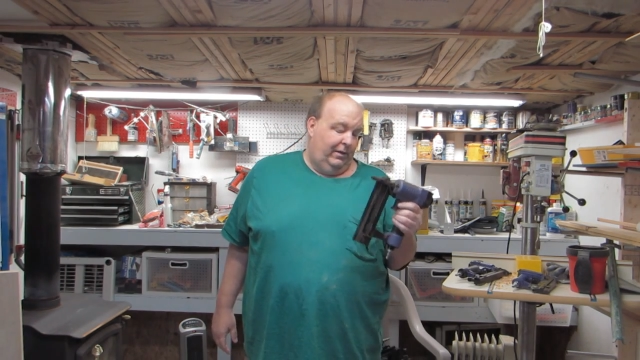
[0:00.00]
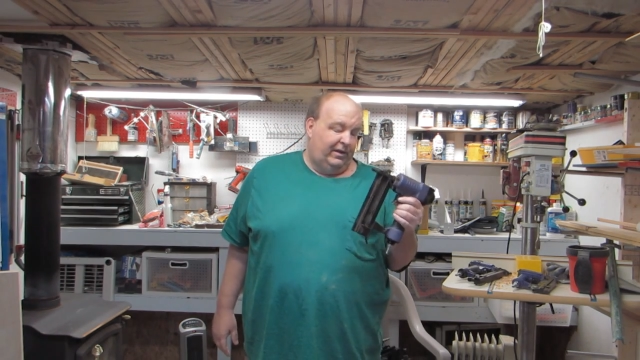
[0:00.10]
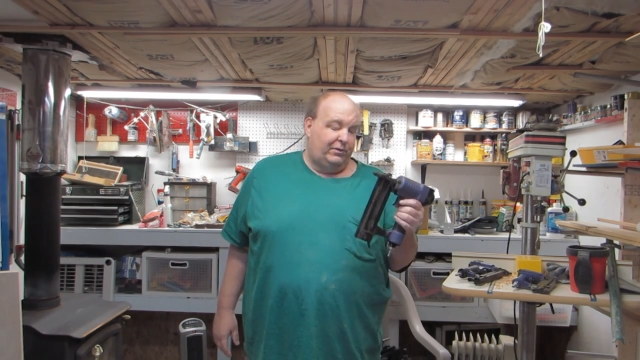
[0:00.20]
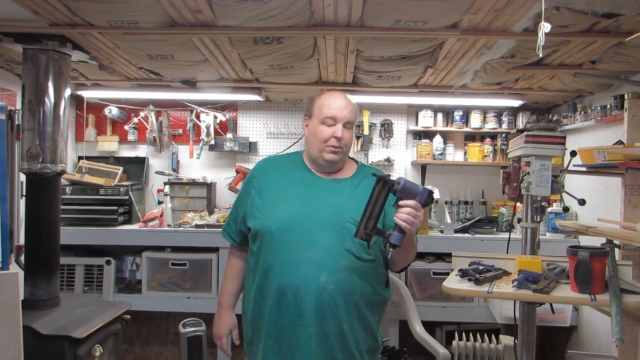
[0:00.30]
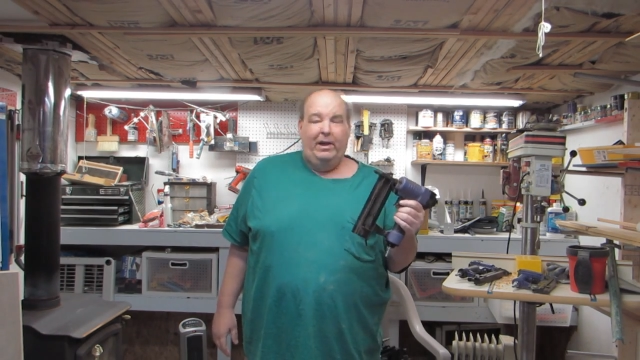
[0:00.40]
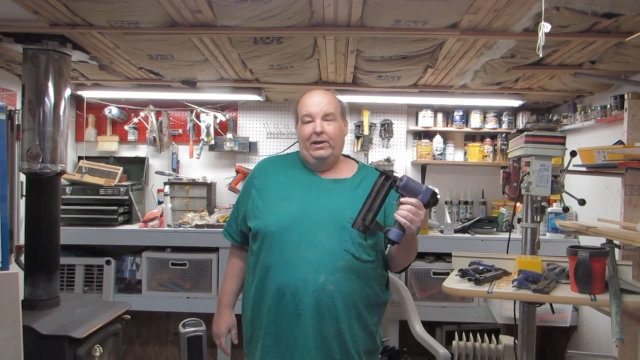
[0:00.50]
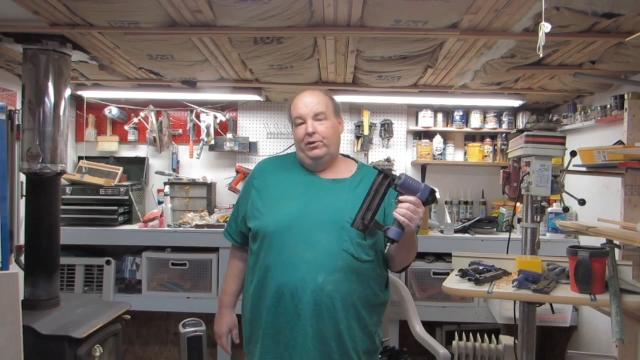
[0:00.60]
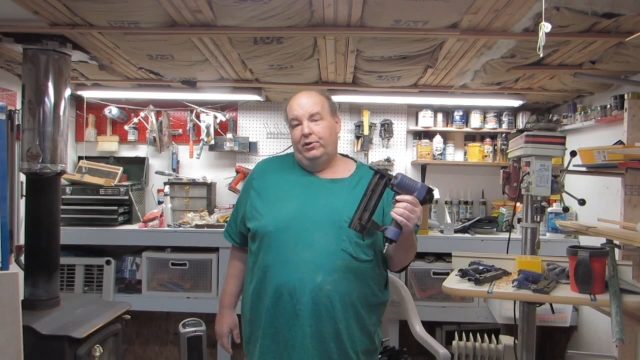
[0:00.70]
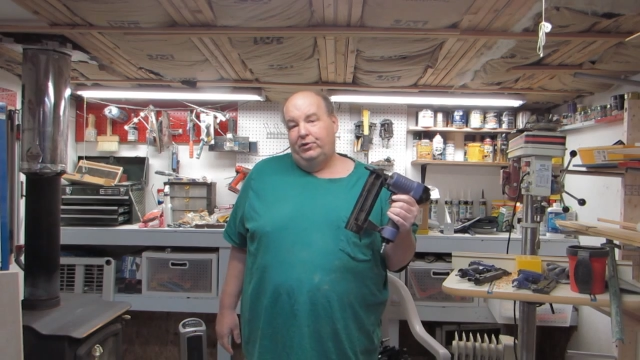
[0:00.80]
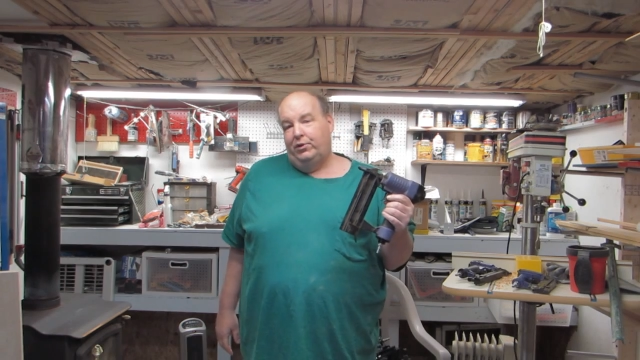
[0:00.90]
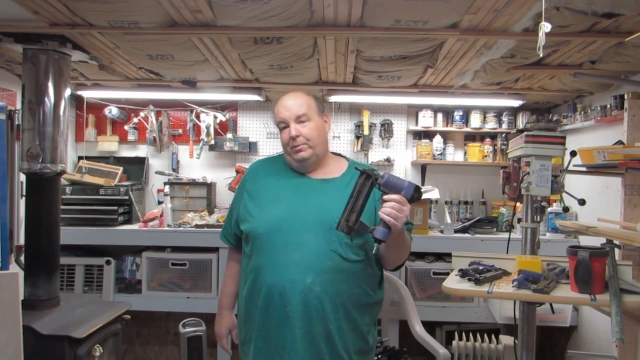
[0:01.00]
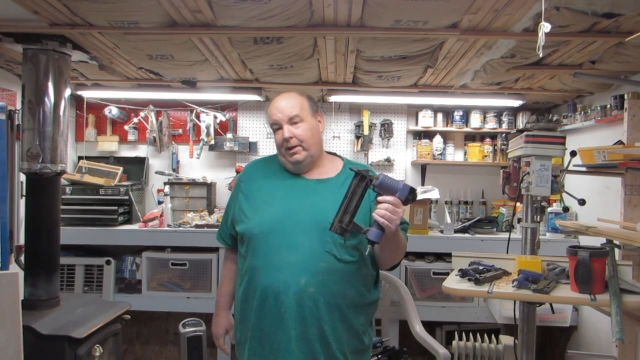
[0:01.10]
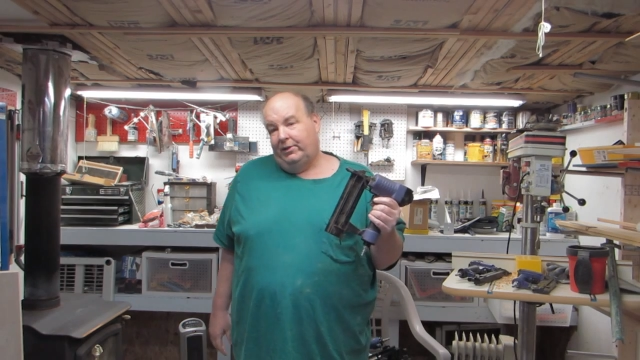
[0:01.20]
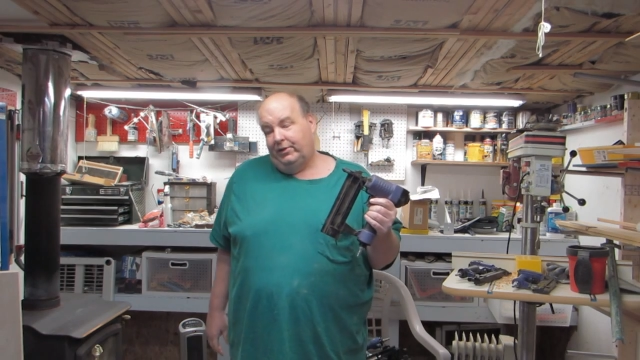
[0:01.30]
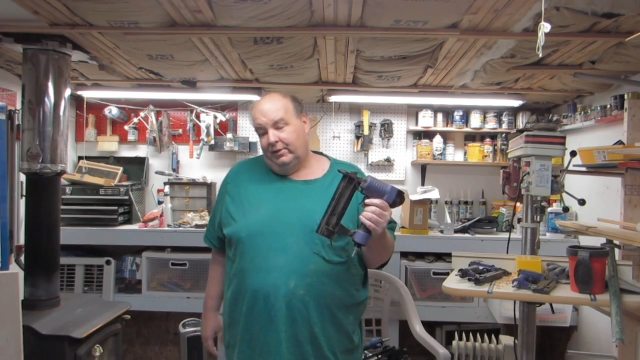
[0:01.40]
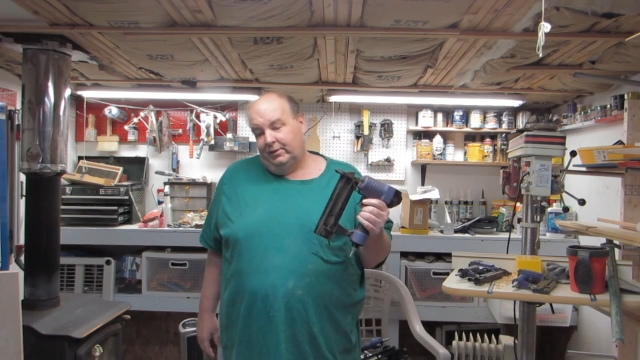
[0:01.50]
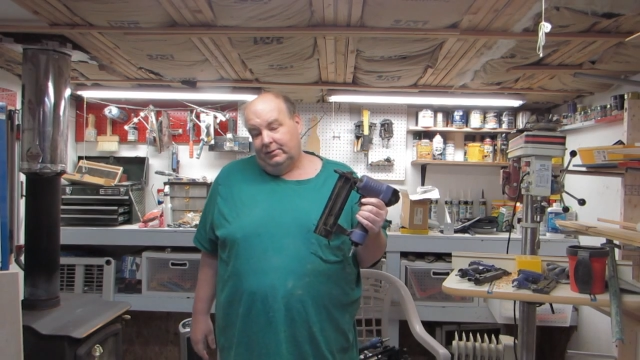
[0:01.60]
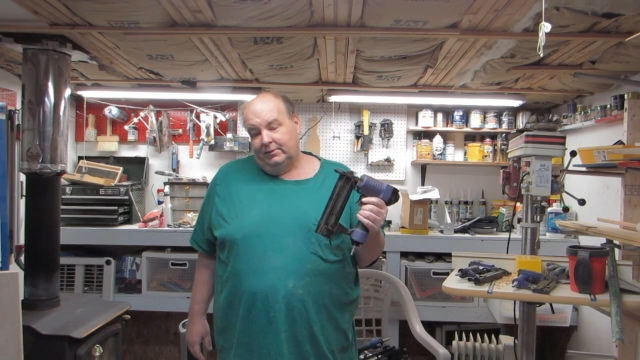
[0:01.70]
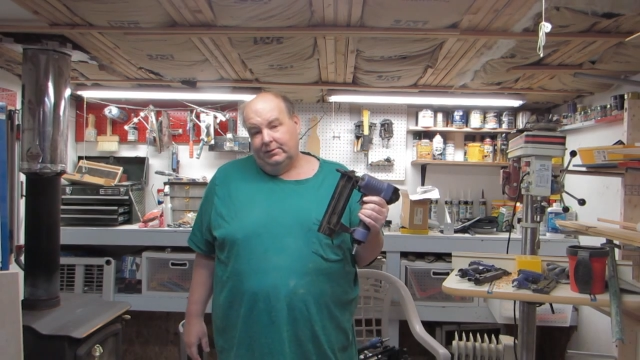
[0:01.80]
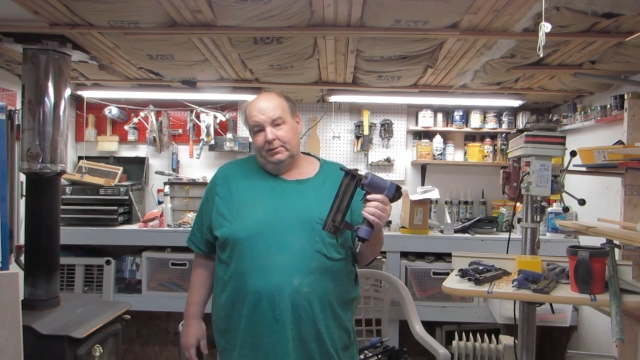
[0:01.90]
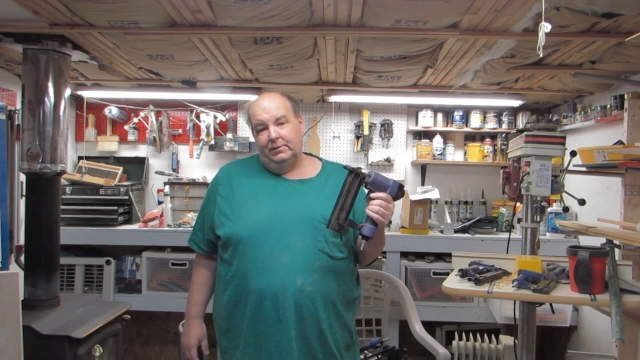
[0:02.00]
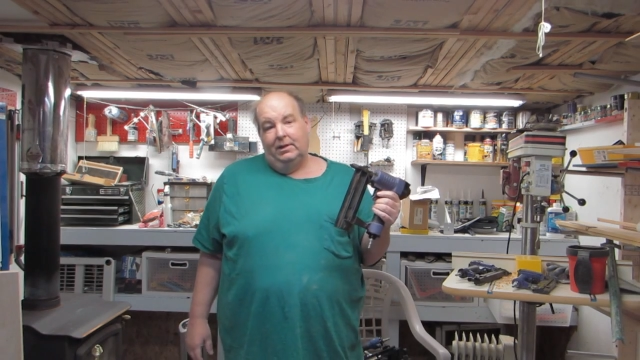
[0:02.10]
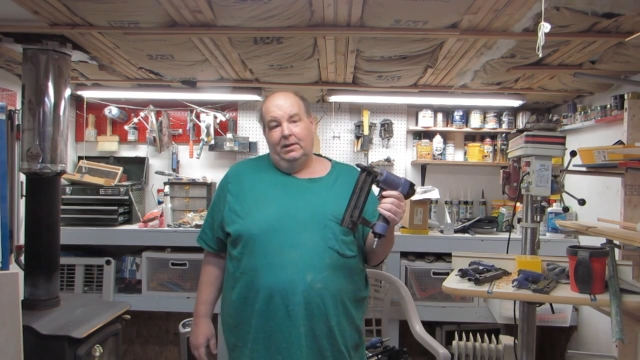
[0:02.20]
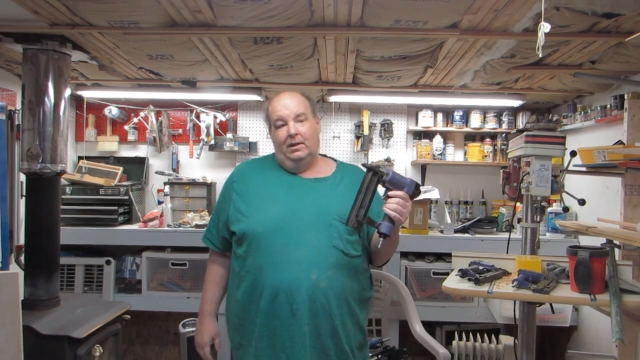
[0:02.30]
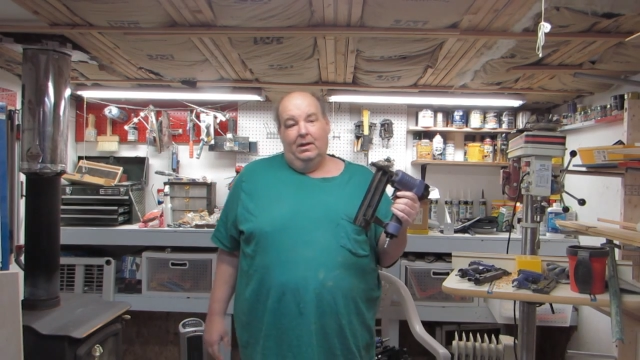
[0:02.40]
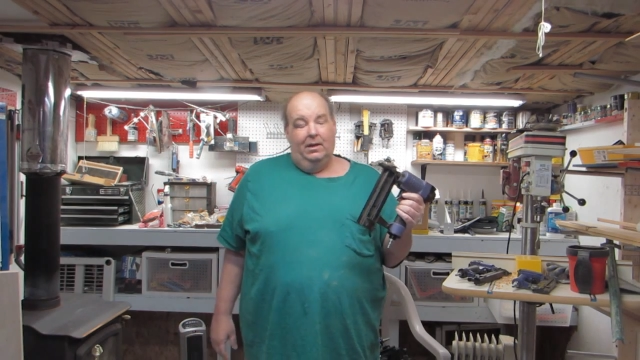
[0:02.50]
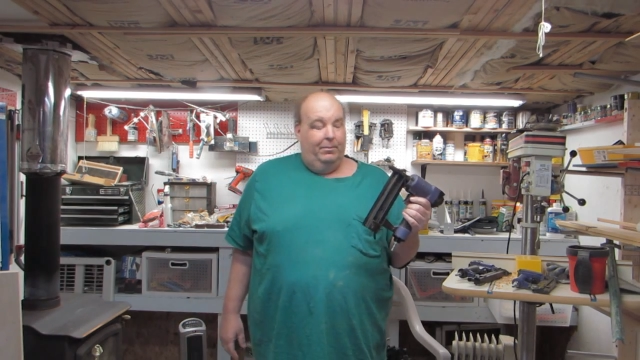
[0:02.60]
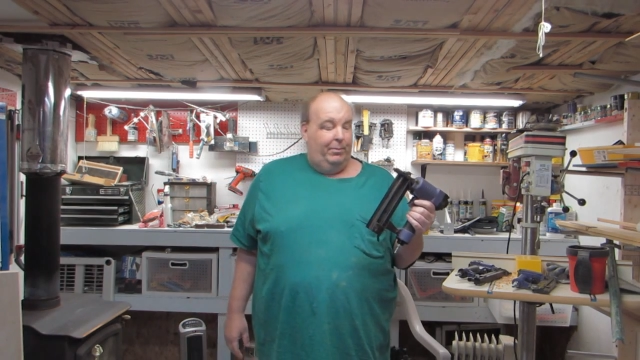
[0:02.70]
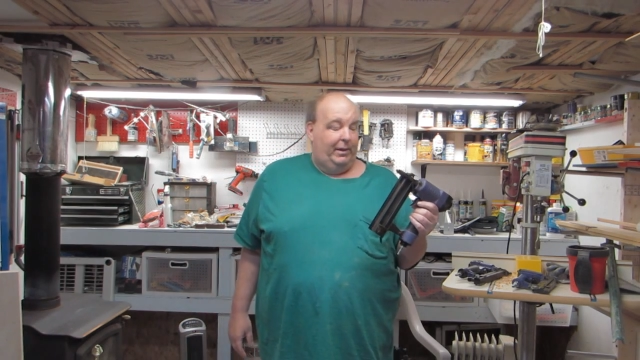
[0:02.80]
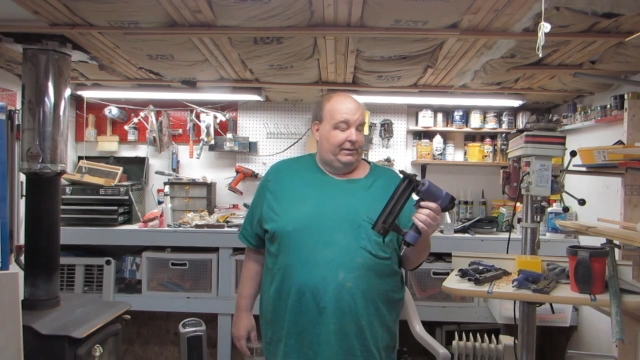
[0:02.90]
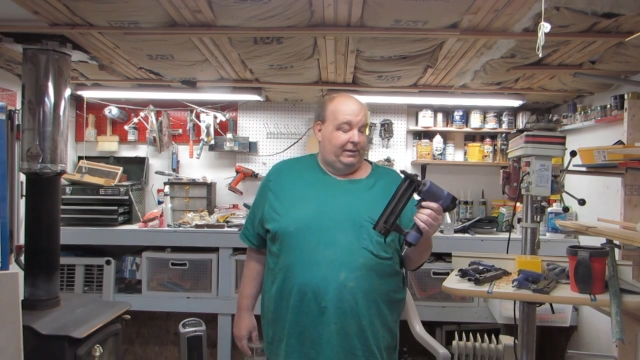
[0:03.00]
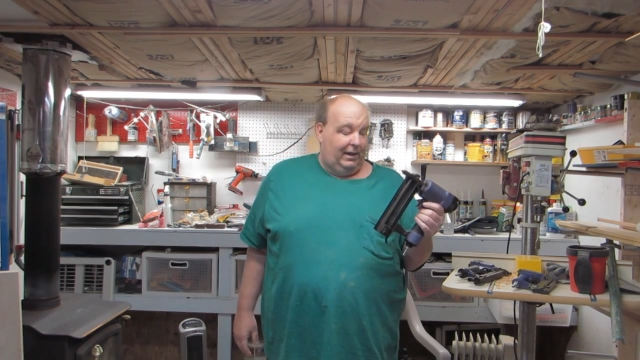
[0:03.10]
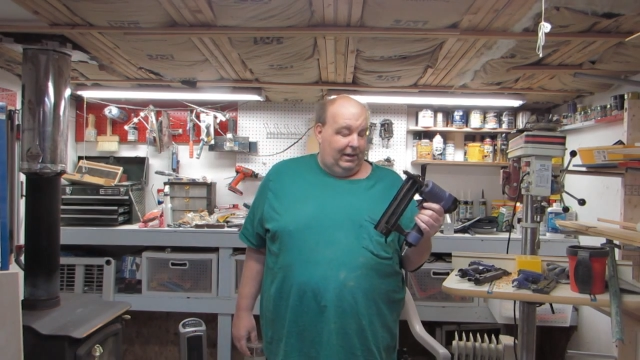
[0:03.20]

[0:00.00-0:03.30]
this one I don't use too much, but